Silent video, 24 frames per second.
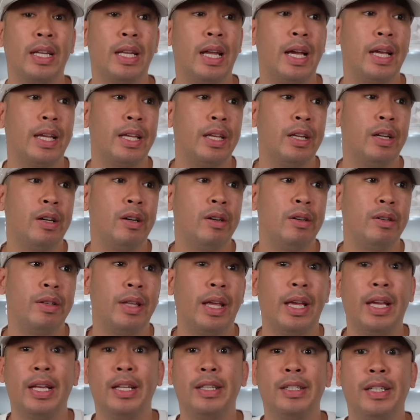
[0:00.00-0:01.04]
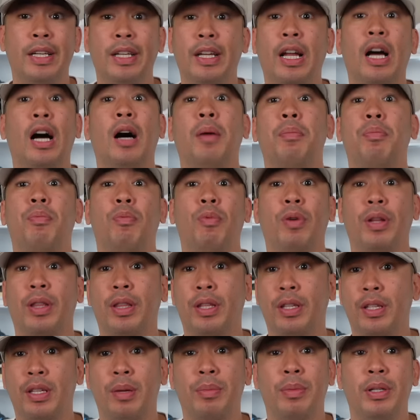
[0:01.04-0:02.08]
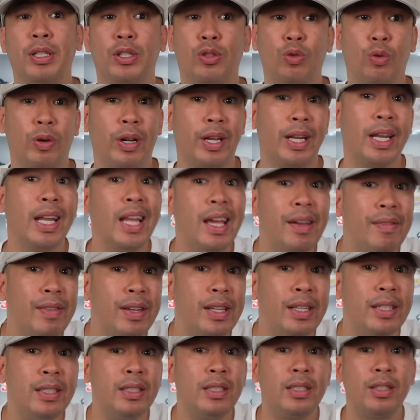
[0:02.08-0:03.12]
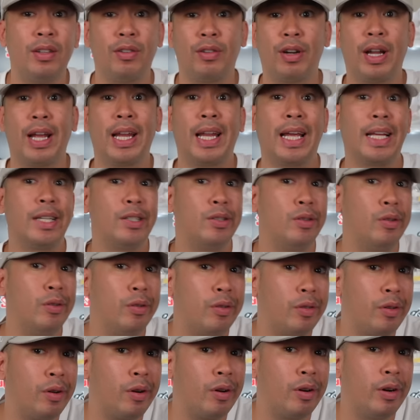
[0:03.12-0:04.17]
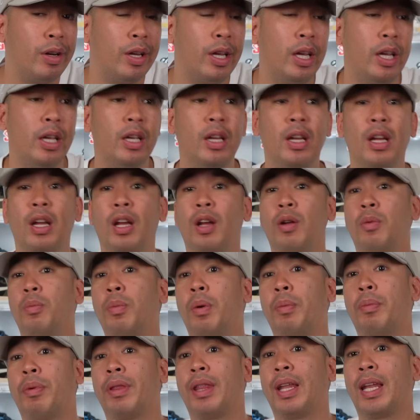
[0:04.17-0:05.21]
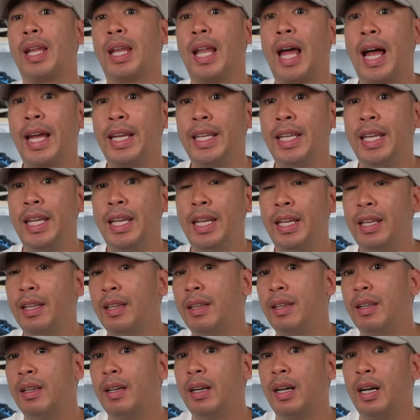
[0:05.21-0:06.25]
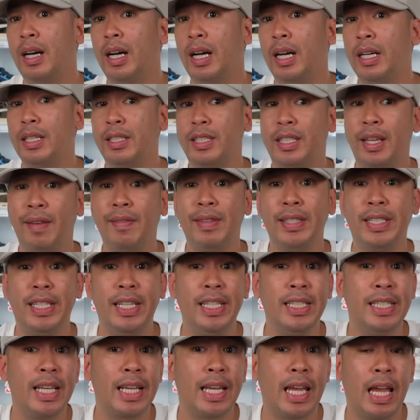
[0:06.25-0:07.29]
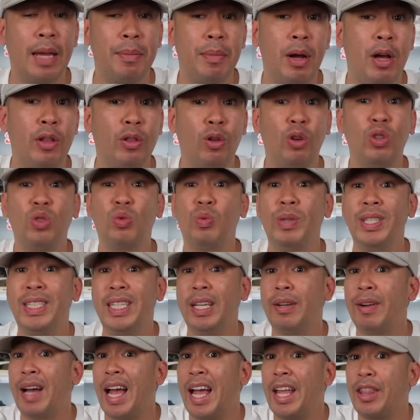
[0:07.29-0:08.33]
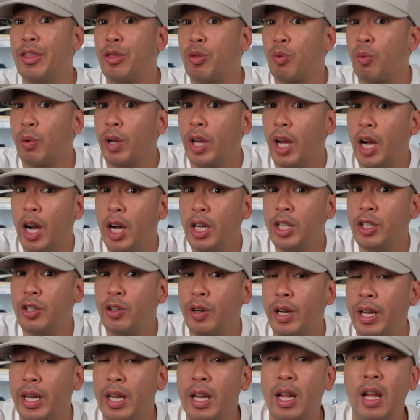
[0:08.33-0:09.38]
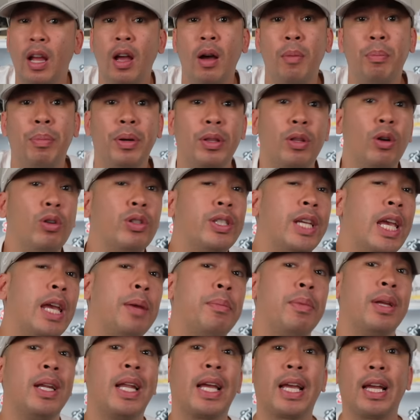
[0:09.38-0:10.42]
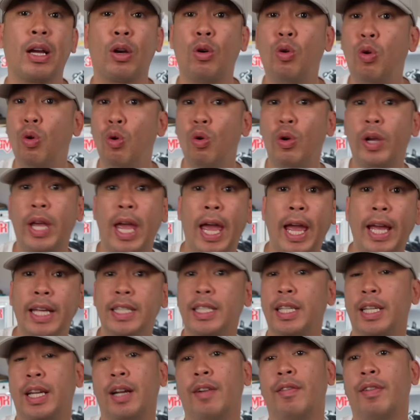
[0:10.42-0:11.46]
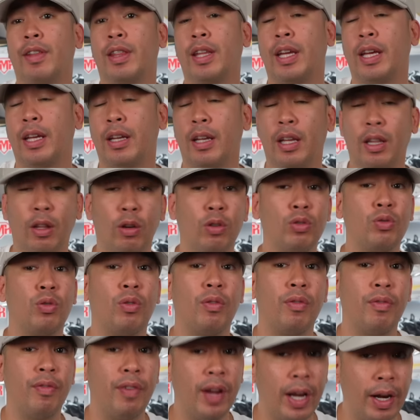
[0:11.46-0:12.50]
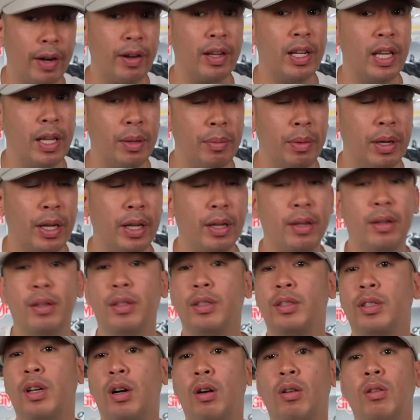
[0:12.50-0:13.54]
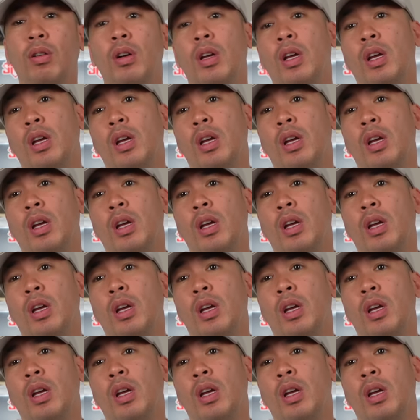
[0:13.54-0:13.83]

like, you know, they did up with some of these Jordan 11s, they're at like 230. Remember the Lightning uh, 17s that came out, those retail at 300, but those came in like a cool case and everything, and those were very limited. So